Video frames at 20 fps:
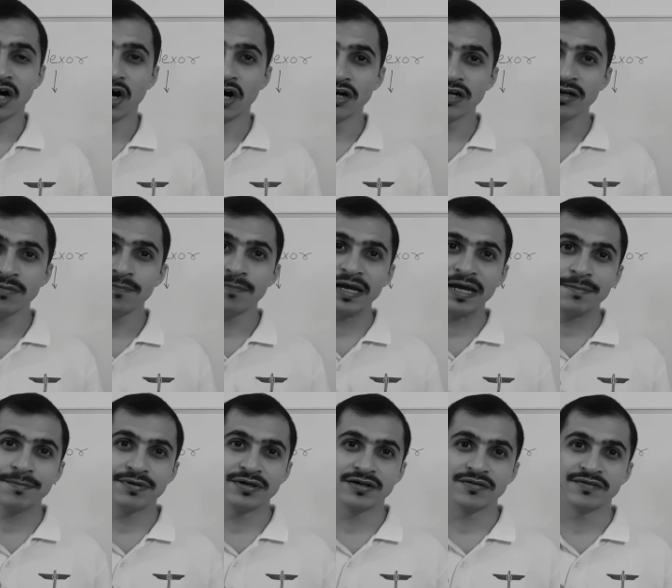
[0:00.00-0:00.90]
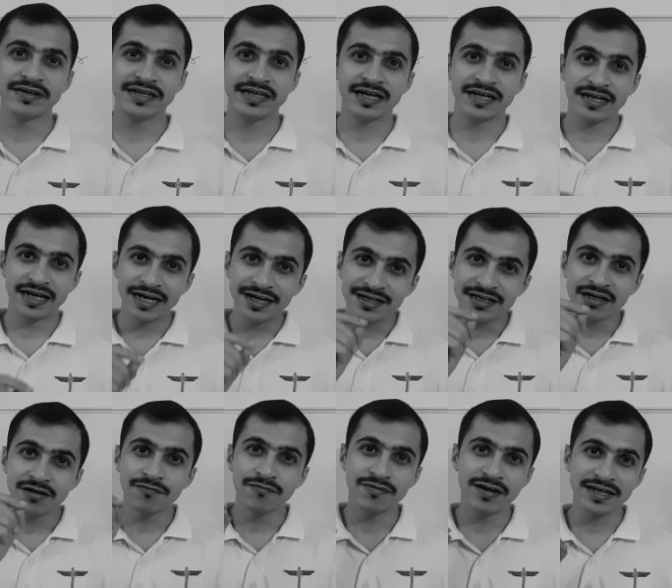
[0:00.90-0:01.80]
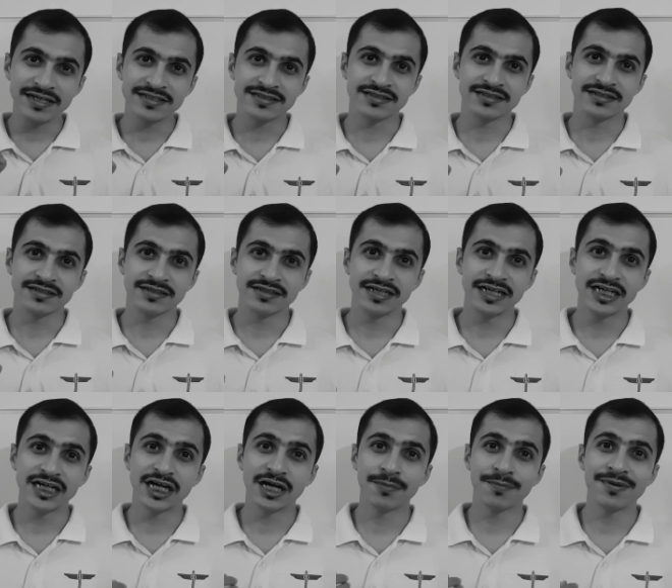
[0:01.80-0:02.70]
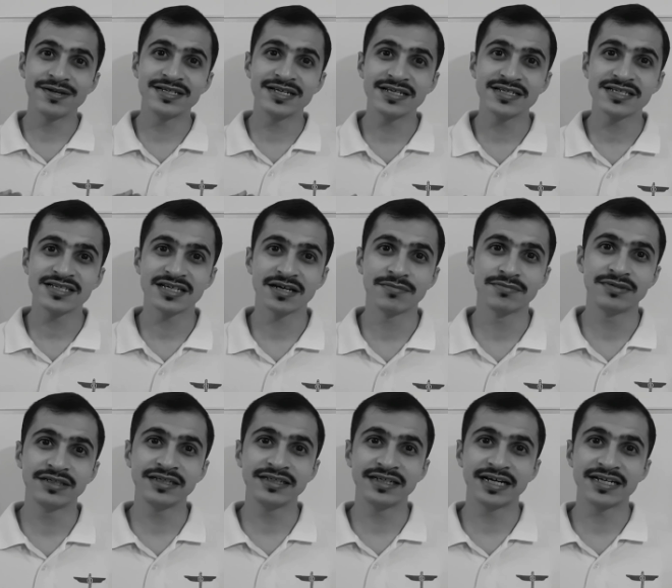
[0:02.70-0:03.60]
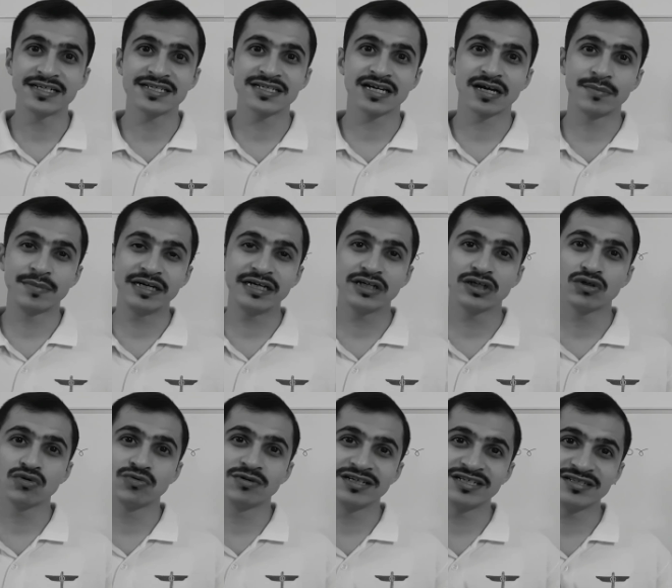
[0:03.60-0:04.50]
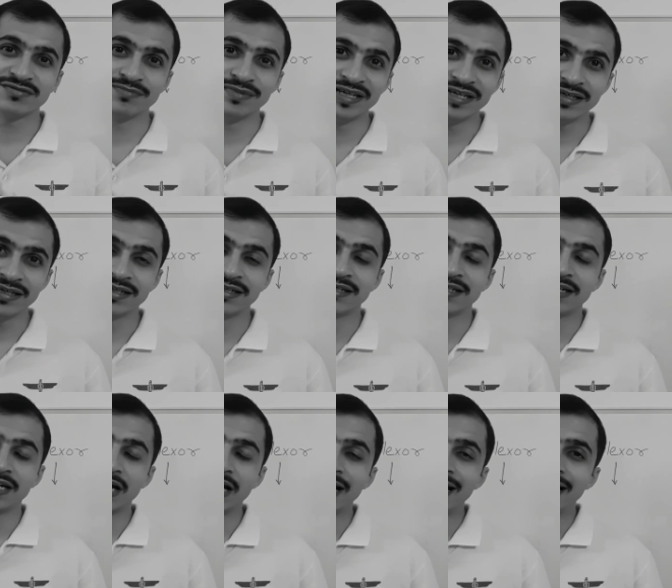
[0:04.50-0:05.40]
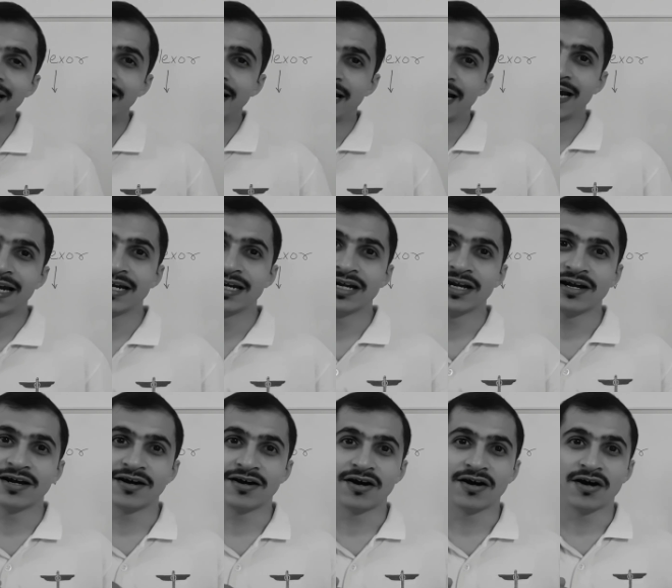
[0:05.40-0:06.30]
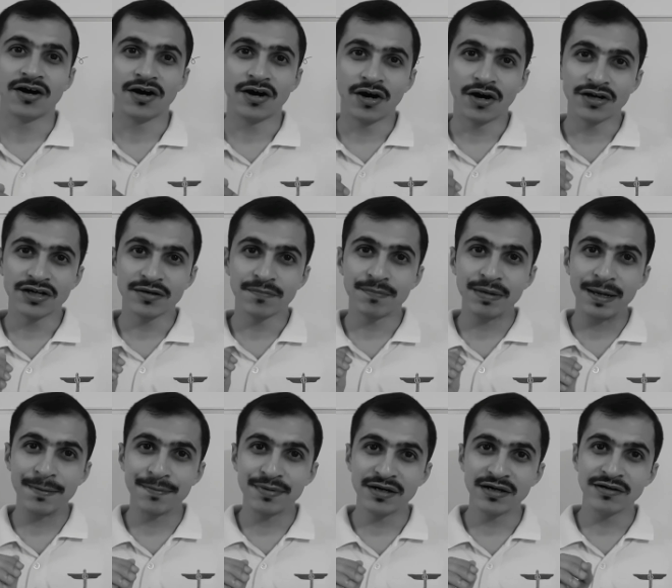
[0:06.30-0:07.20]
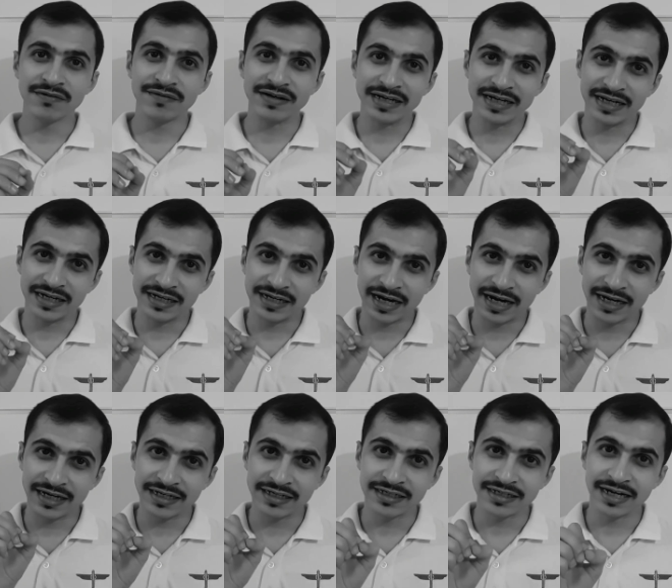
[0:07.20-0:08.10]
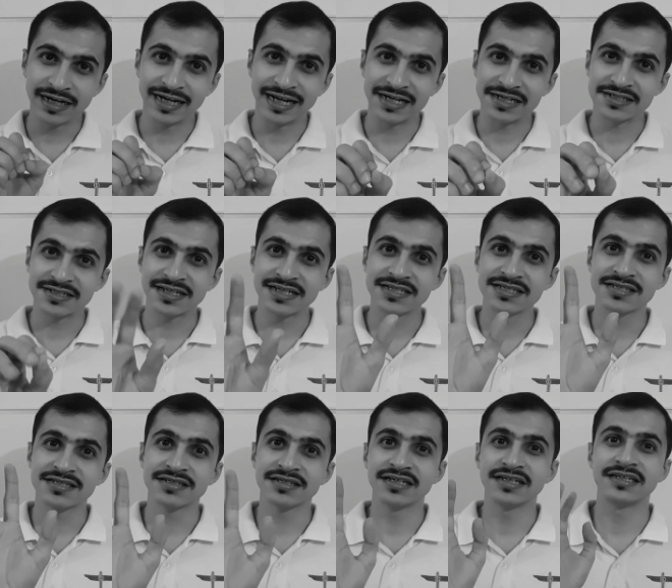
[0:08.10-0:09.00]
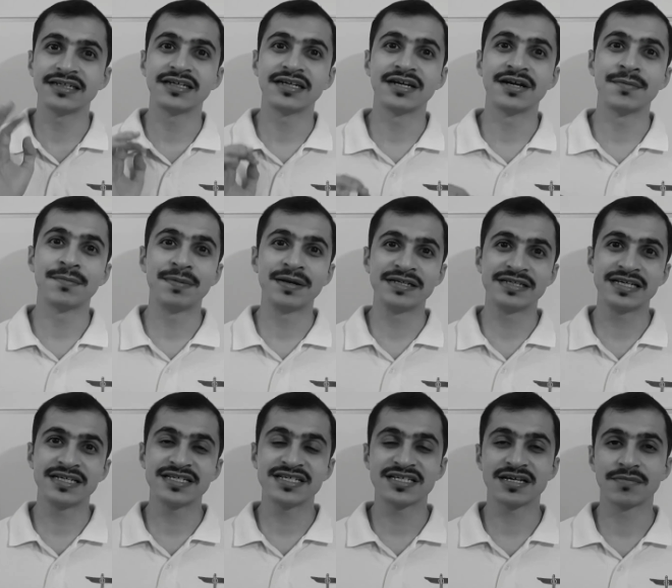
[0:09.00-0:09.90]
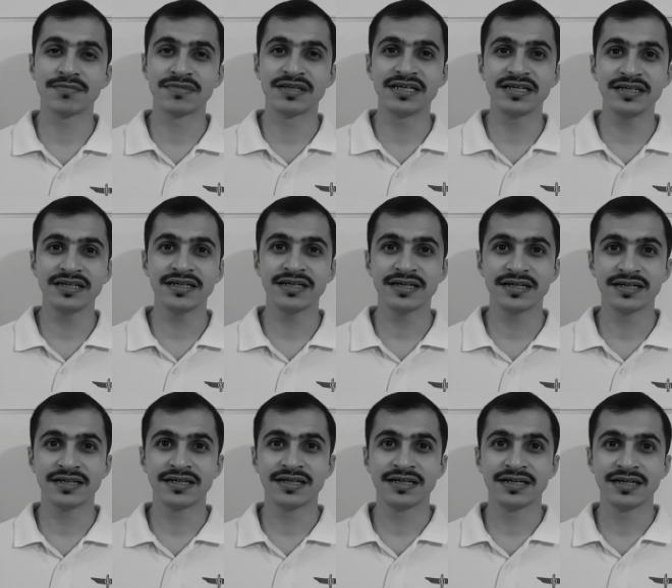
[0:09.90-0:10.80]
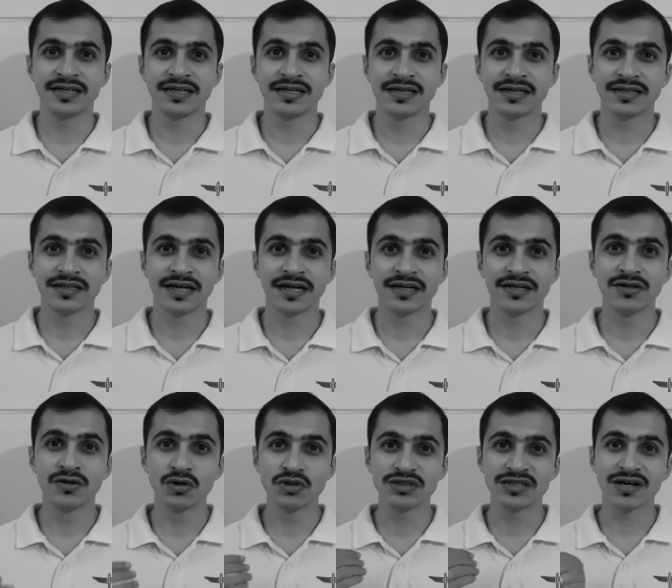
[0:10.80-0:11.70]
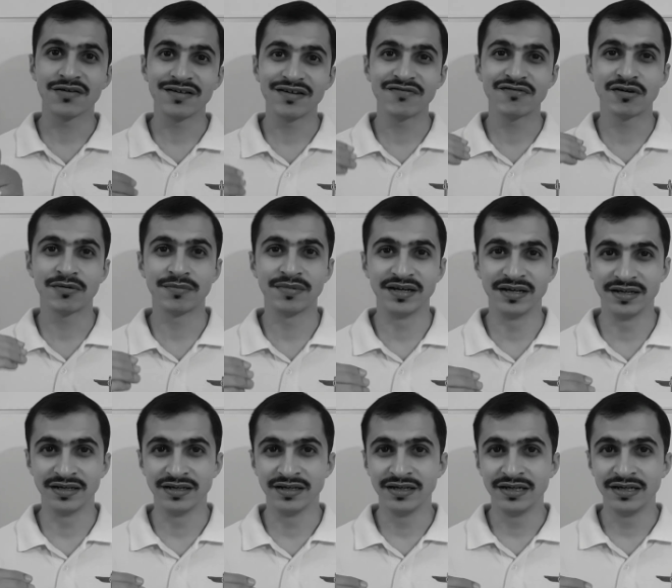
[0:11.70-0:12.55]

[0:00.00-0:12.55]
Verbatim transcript: On a paper, when I write a flexor, it represents something that's coming towards me, and on a paper, when I write an extensor, it represents something that goes away from me.